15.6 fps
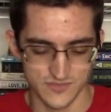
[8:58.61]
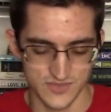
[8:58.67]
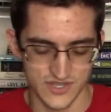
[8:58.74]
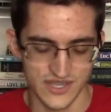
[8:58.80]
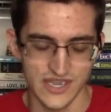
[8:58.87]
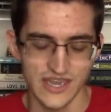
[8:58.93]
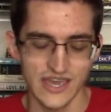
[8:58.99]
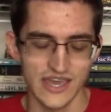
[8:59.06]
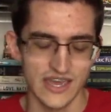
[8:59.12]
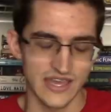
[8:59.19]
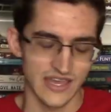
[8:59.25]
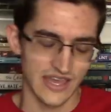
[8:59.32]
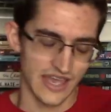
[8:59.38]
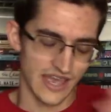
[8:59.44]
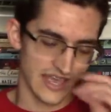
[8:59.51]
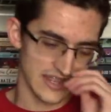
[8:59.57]
But
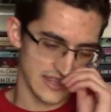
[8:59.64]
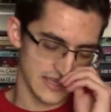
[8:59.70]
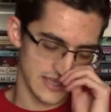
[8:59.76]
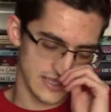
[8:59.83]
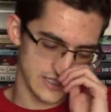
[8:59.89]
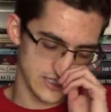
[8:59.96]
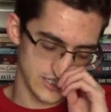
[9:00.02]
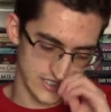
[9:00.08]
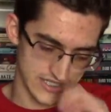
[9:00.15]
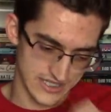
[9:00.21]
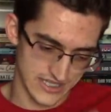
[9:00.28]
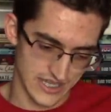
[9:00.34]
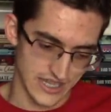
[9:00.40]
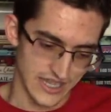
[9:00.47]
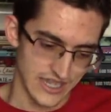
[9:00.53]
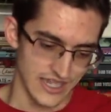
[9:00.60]
uh, it just
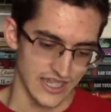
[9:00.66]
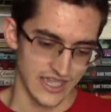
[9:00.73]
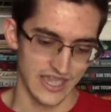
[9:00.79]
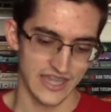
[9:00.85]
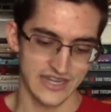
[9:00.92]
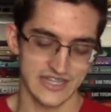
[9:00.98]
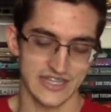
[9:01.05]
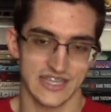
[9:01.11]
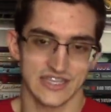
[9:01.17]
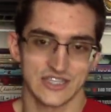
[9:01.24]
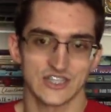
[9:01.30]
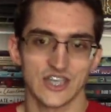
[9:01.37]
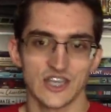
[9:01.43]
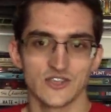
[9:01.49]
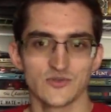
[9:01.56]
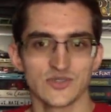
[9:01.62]
and it is
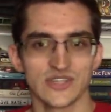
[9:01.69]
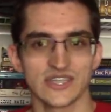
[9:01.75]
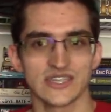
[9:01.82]
genuinely